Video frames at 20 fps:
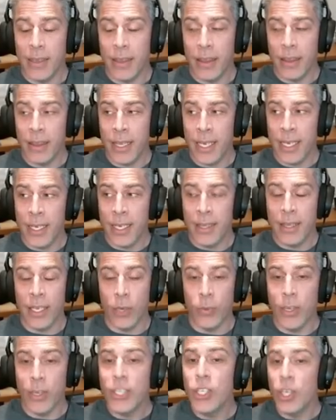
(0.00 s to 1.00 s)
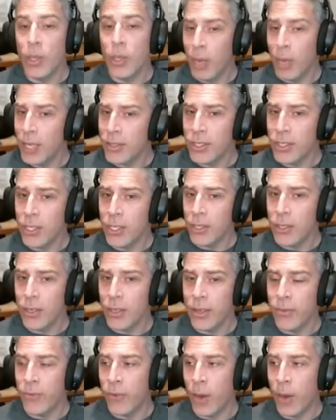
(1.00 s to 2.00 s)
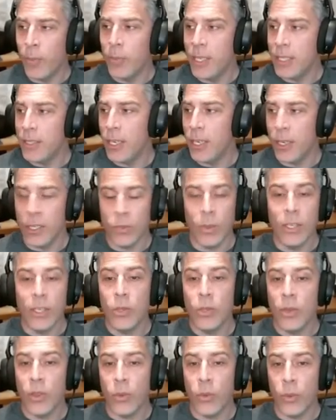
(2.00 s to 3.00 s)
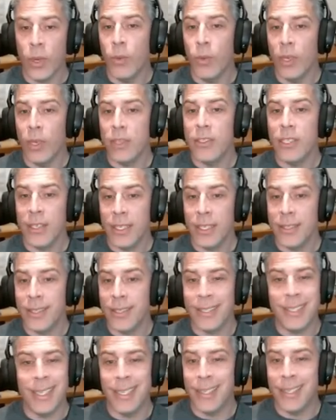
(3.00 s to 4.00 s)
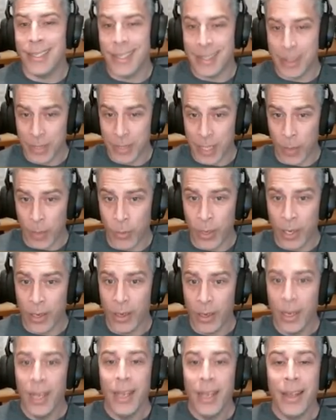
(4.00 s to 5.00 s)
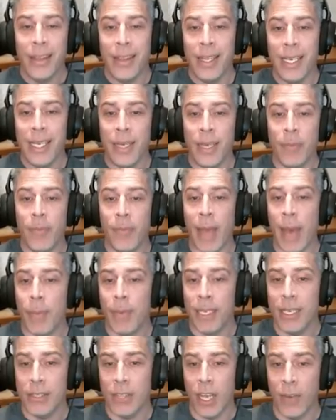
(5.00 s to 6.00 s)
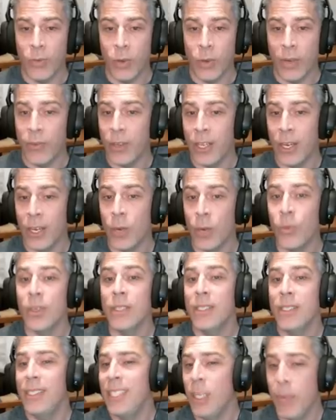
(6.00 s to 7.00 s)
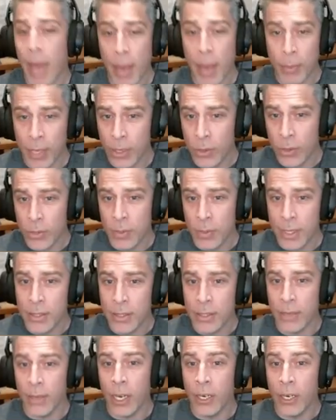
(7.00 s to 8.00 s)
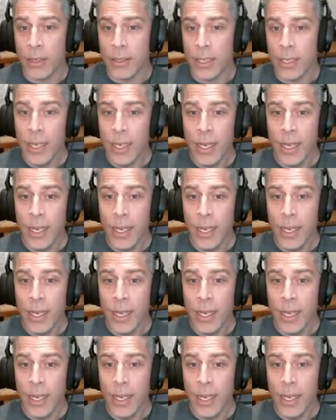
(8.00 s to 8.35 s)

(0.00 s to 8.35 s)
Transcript: the original monster from bestiaries 1, 2, and 3 will still exist in the system somewhere. The mapping software for the art will still map to those pieces of art.